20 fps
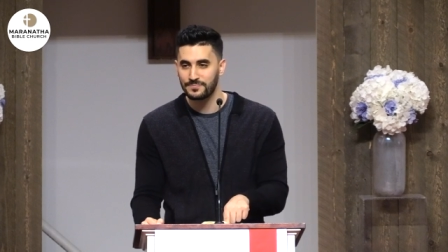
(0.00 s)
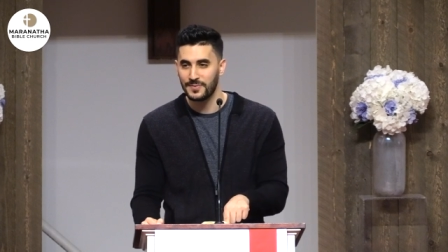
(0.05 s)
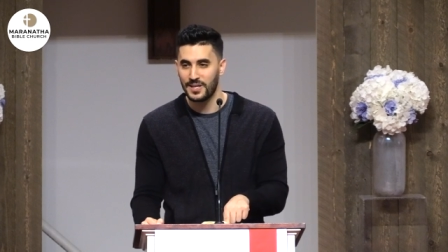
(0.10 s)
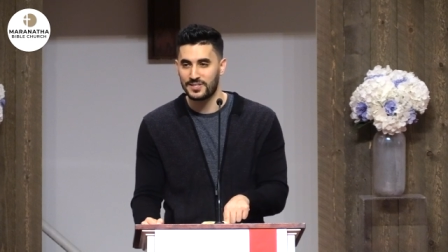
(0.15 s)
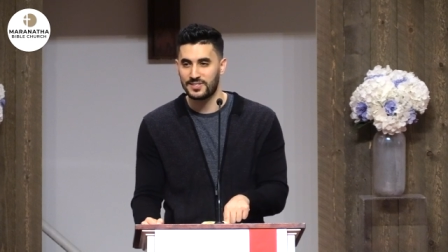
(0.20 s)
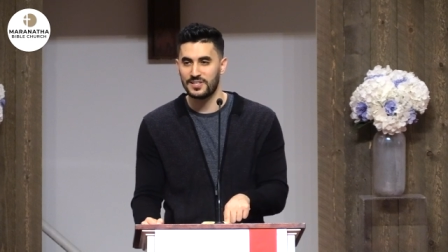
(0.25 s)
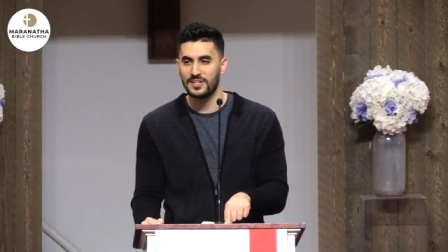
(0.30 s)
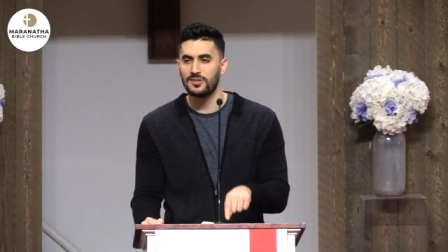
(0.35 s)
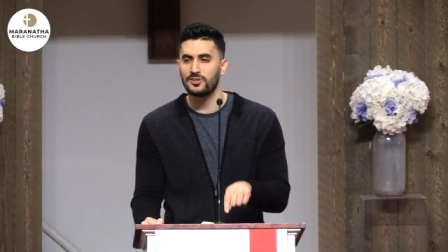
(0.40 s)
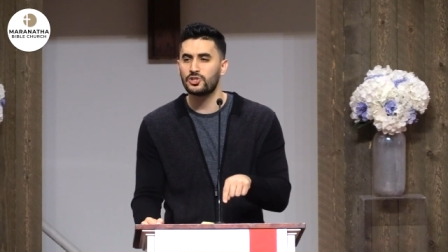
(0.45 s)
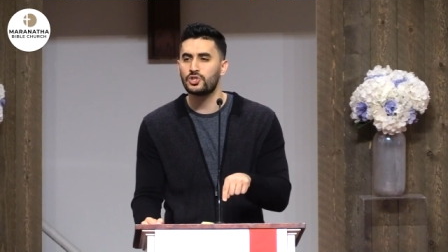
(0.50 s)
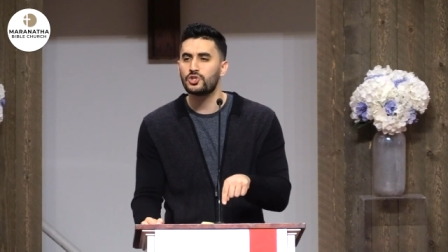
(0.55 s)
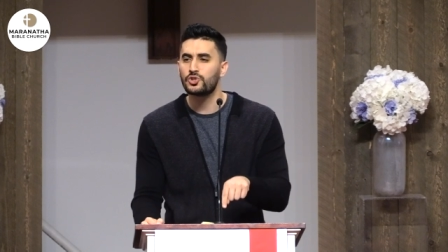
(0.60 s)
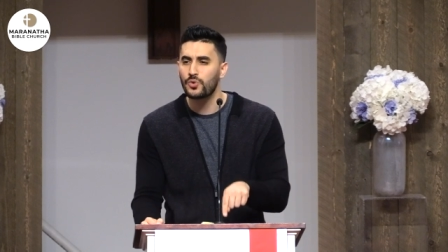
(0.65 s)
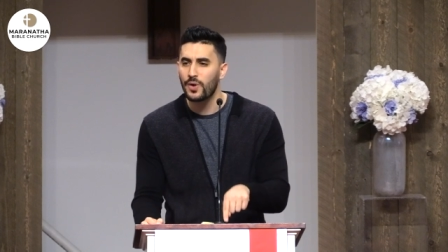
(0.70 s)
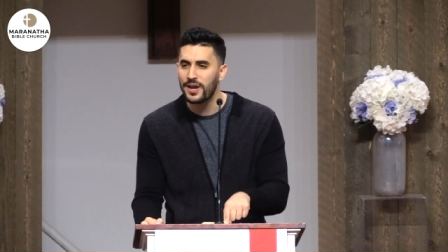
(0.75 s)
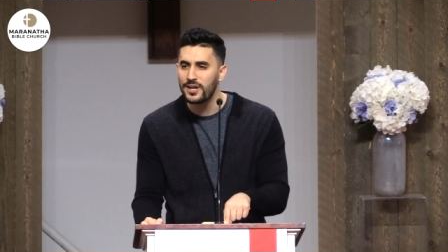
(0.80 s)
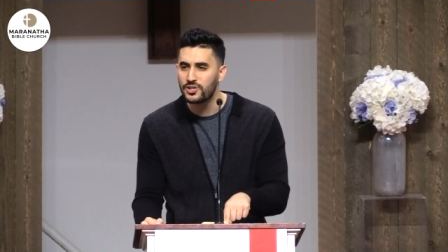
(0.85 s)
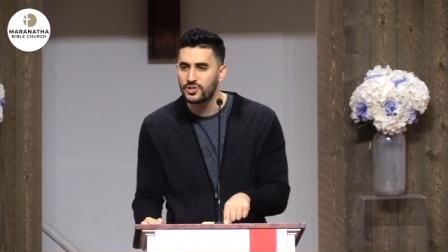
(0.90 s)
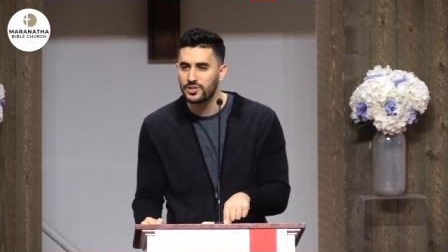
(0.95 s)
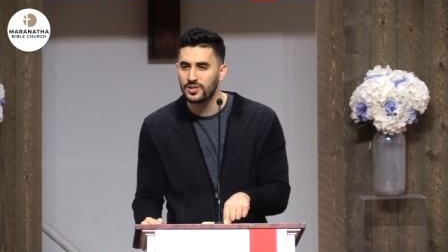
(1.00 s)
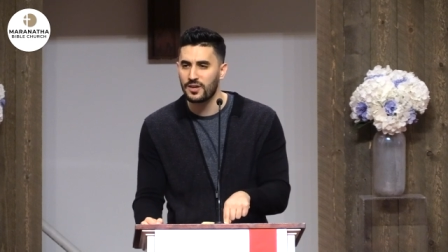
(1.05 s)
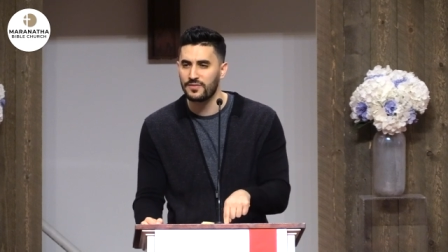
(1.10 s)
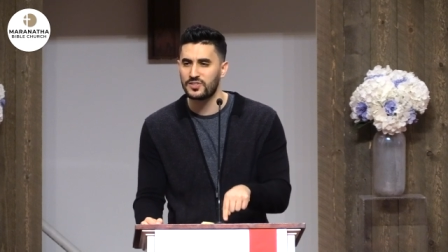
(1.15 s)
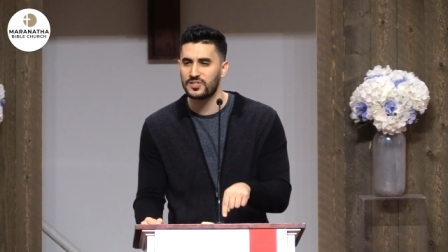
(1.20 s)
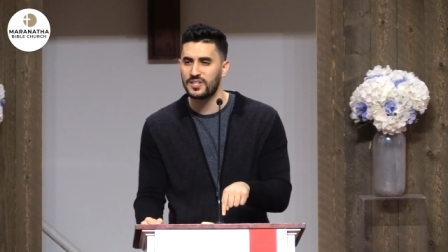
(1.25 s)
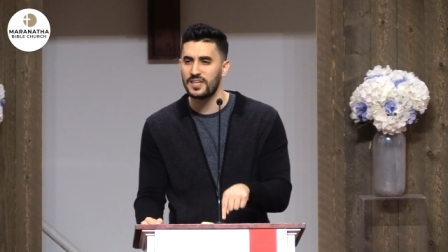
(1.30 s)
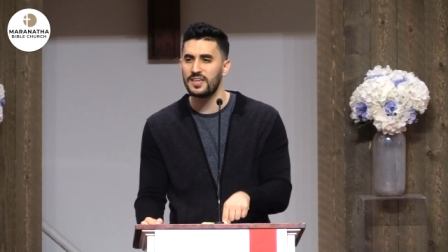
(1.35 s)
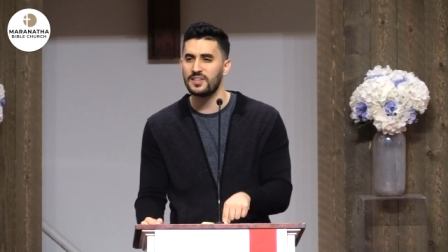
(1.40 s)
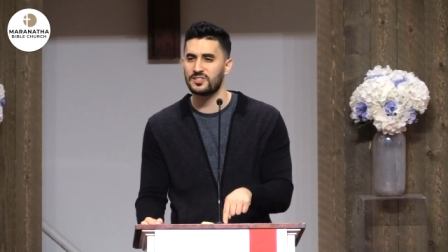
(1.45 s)
It's an illustration of
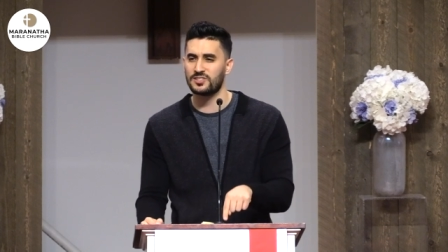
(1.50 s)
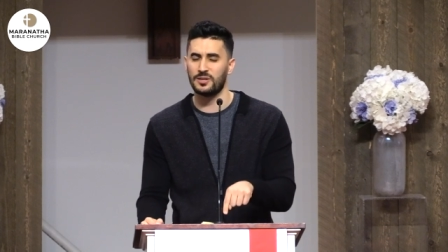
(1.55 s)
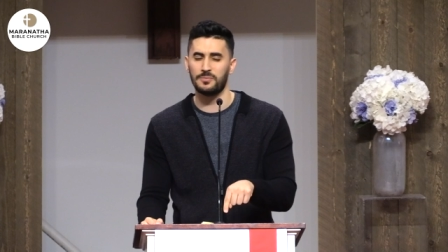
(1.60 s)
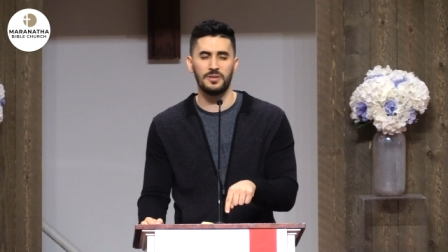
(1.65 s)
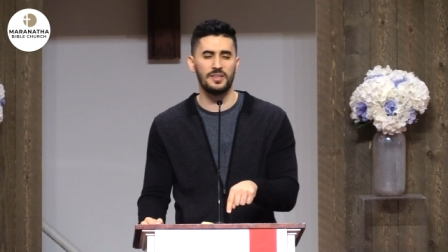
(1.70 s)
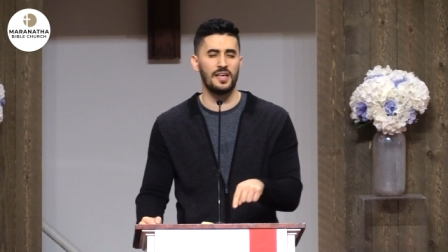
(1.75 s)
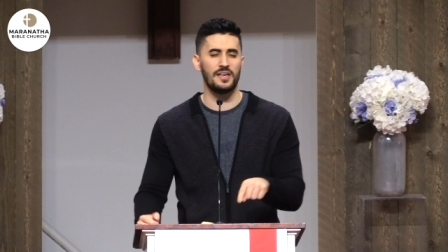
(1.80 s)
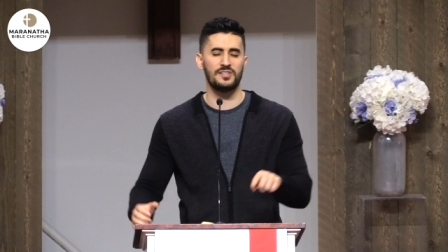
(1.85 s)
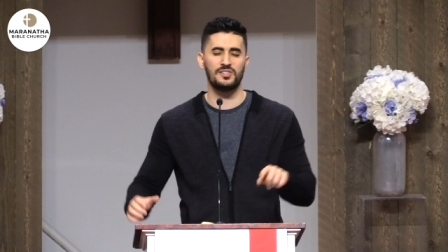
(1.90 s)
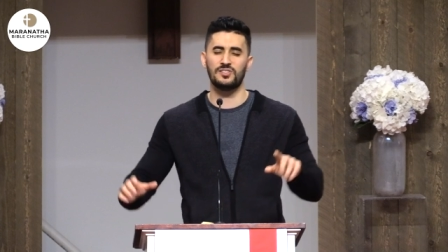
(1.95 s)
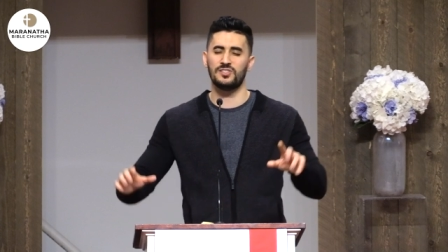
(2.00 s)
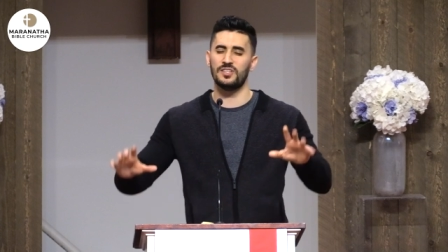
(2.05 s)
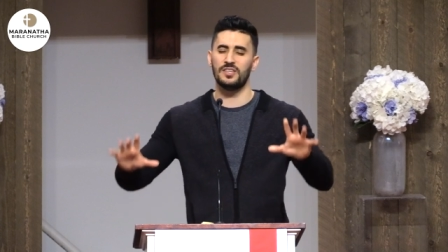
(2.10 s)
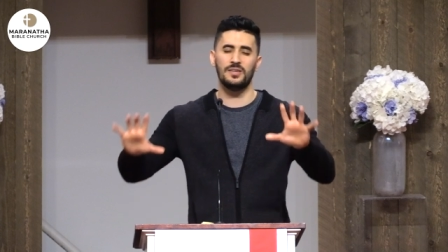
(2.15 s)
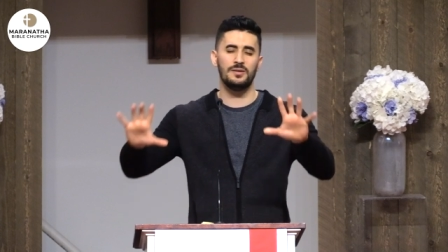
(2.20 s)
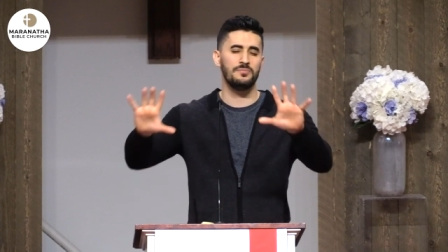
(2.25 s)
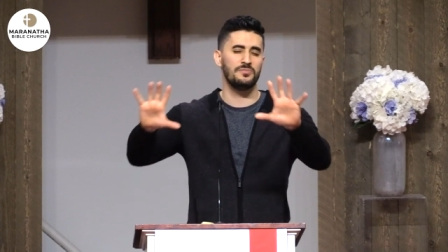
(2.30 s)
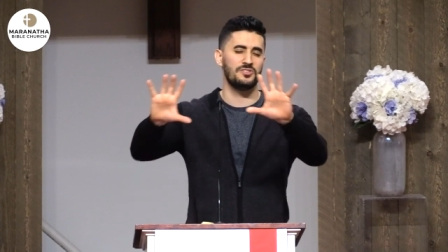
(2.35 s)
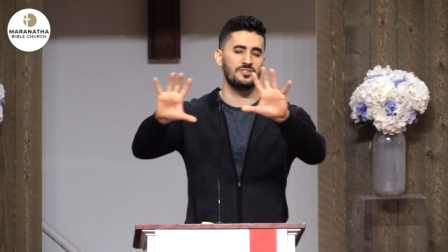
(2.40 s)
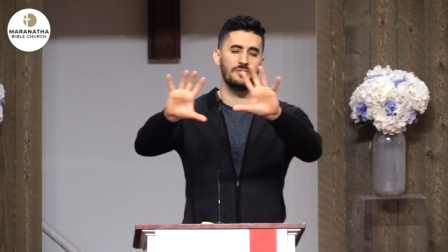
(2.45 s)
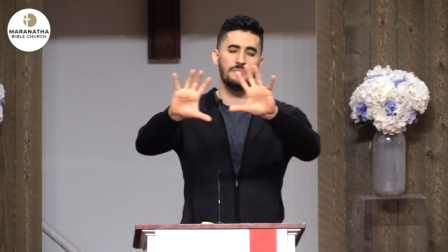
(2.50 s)
seeing something that seems